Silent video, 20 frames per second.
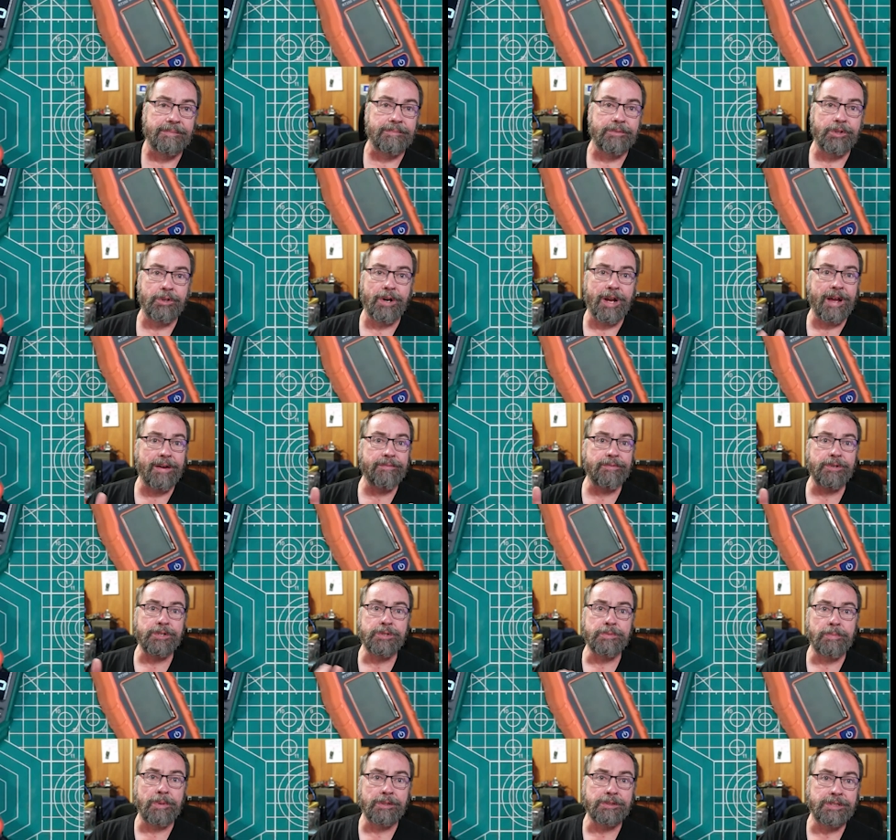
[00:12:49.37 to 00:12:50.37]
Your average
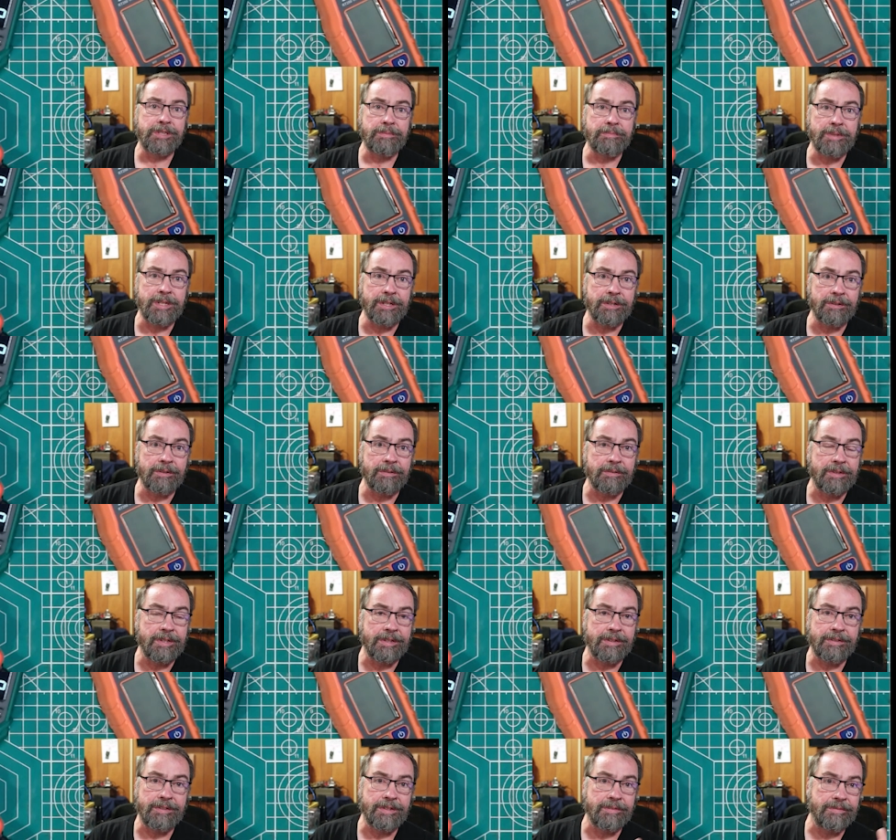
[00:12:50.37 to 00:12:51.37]
multimeter,
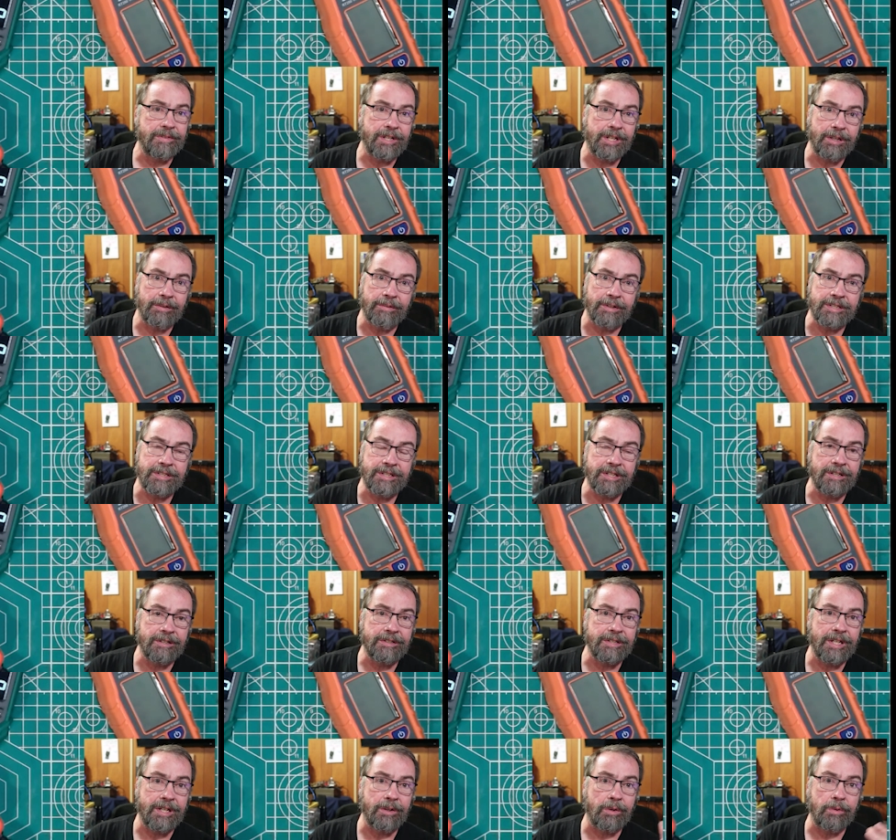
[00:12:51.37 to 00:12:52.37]
the video I did on
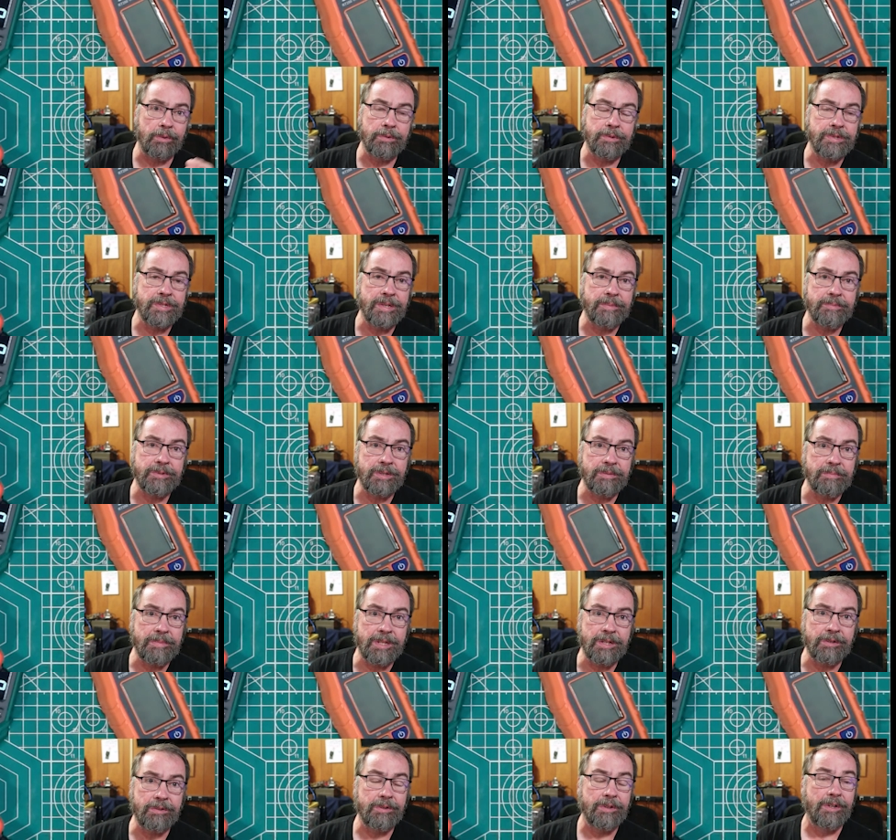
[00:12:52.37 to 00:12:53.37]
that old Simpson
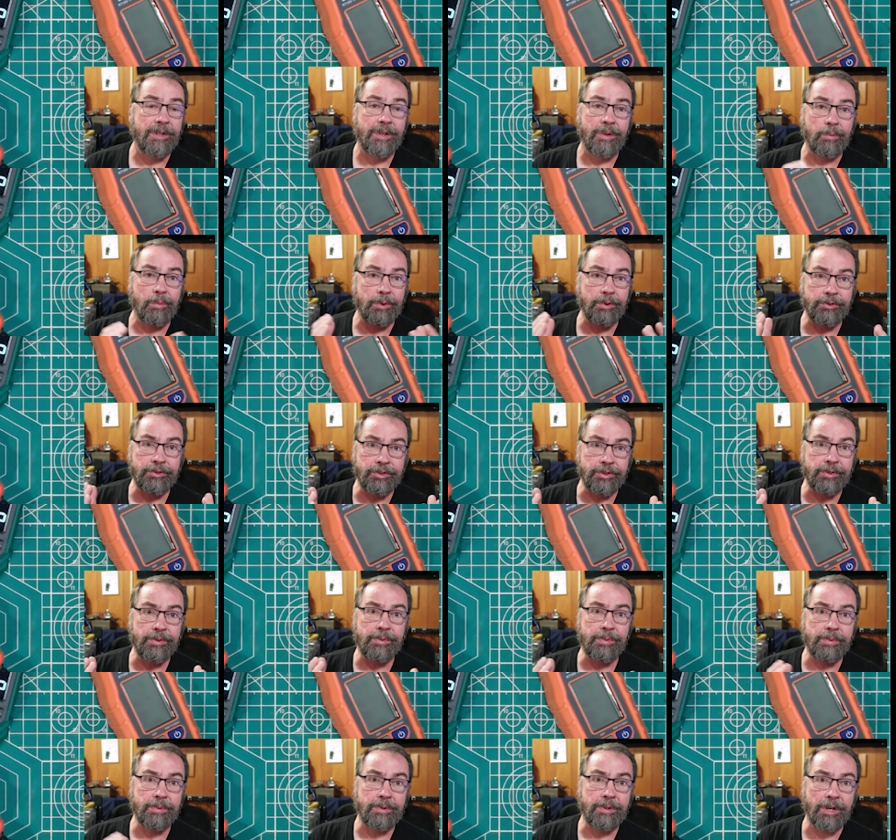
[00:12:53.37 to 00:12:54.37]
meter, will
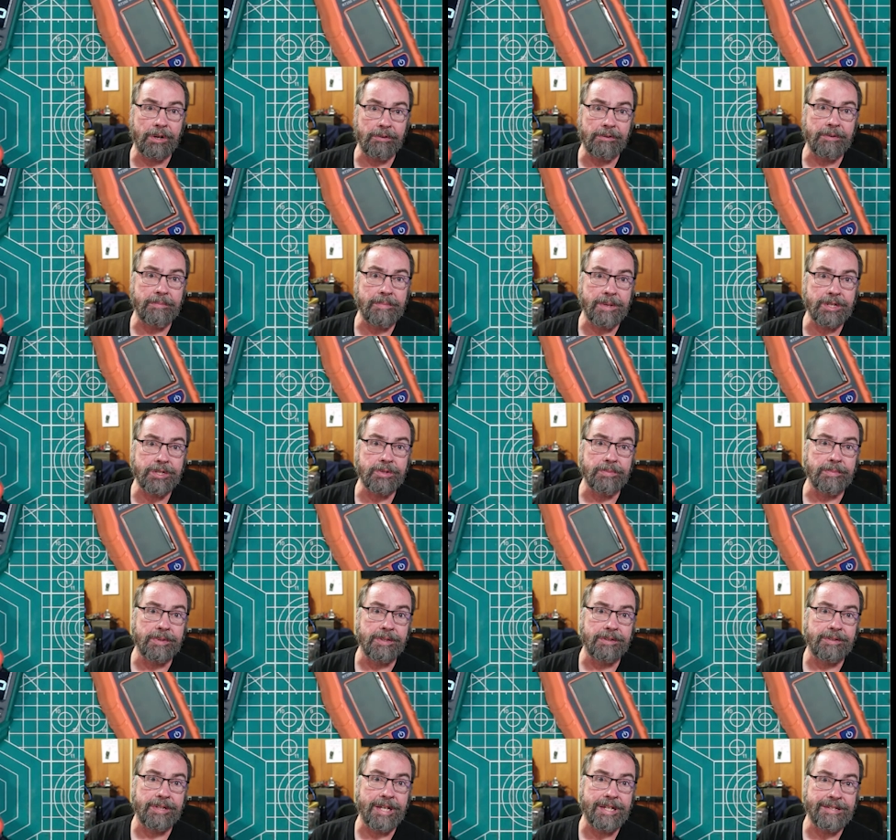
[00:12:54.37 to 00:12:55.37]
do current measurement,
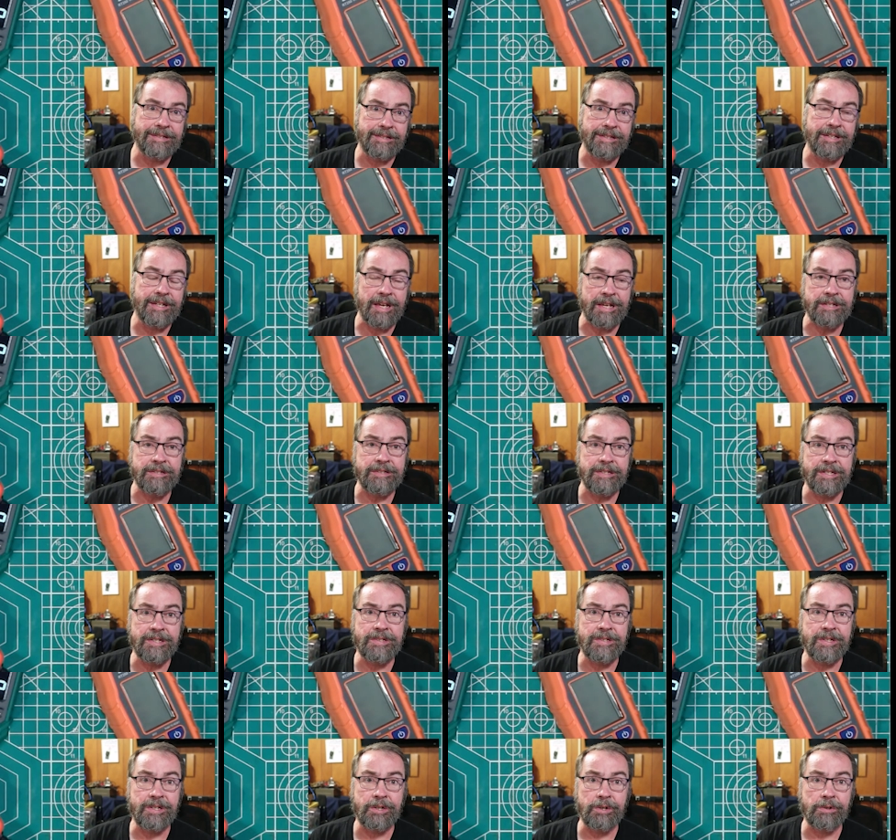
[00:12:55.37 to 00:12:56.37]
AC and
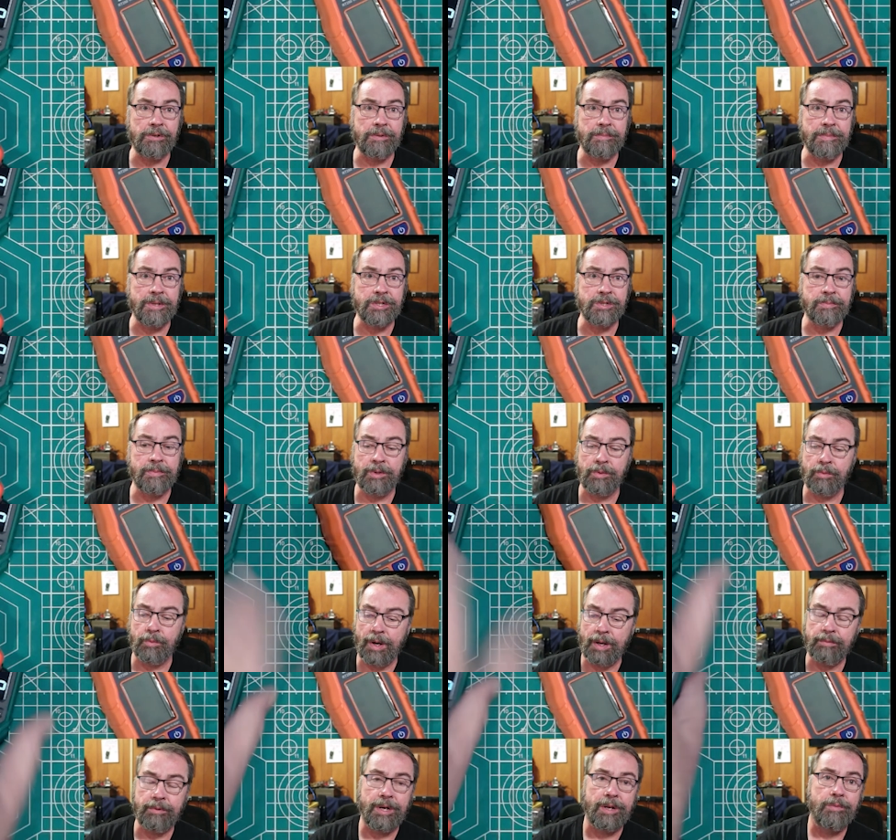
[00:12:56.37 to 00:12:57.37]
DC current measurement.
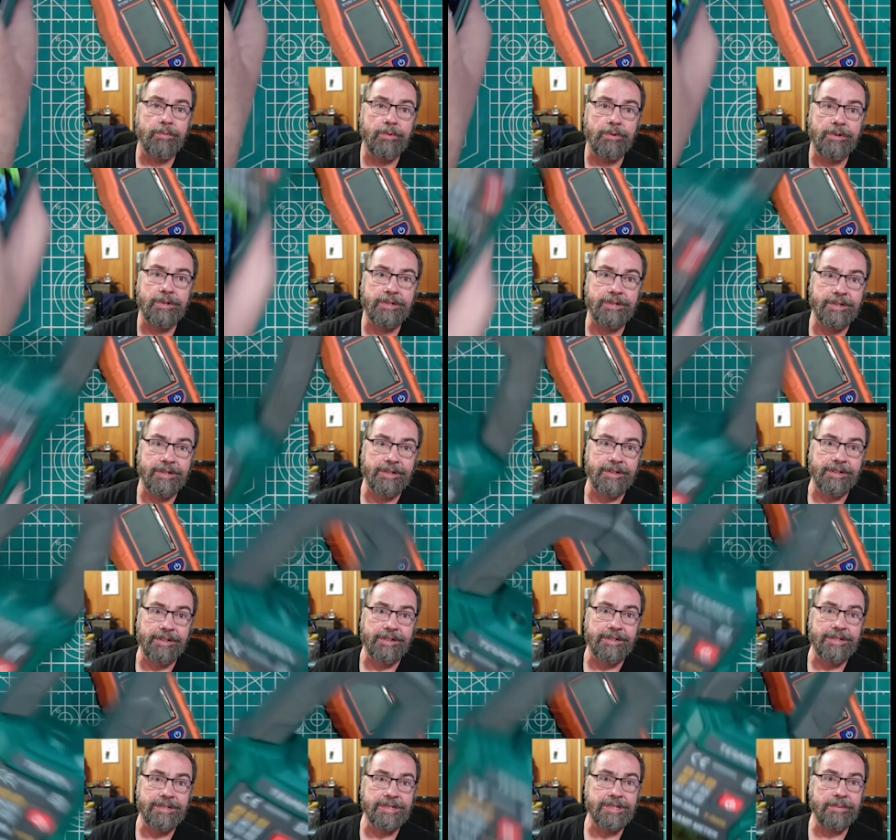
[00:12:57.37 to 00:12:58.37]
Why would I want
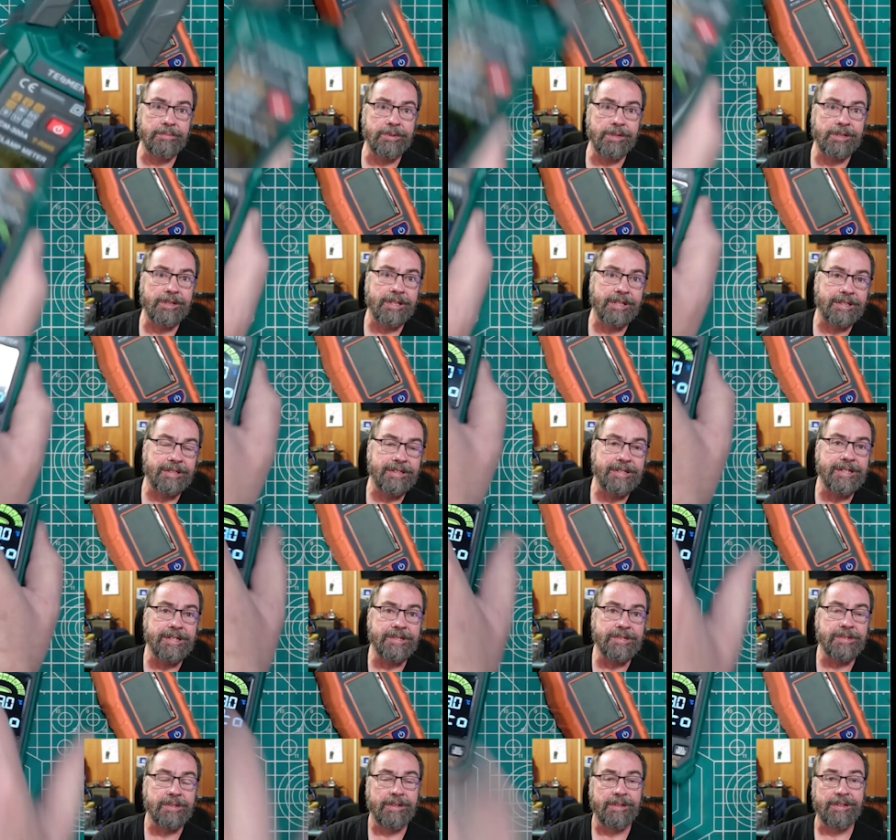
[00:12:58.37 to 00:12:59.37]
something like
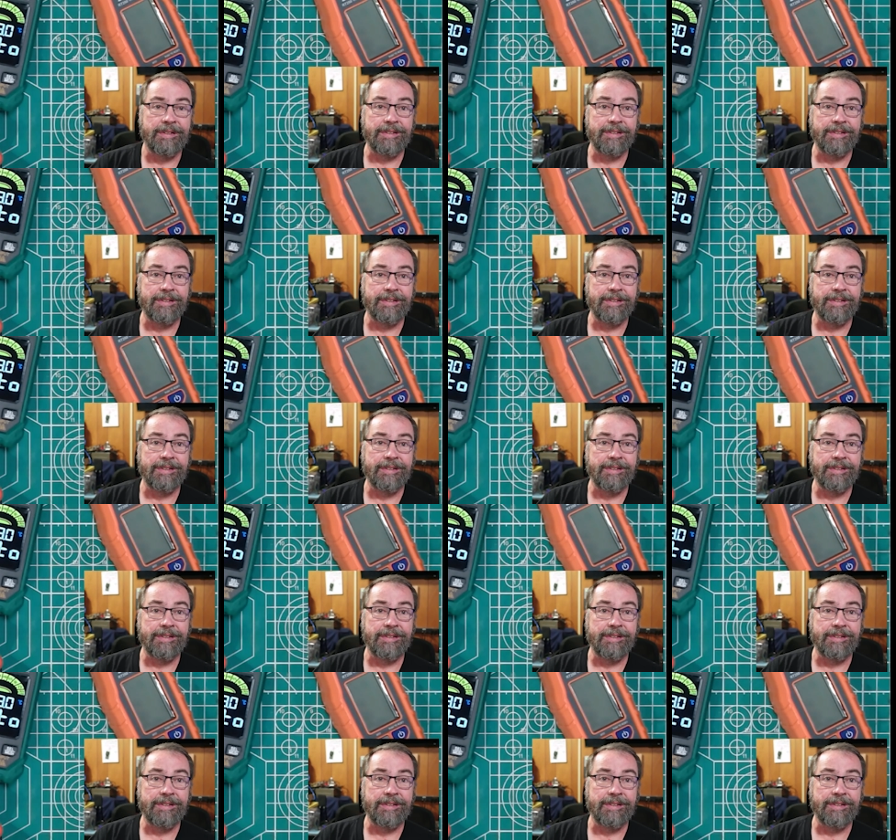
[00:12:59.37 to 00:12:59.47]
this?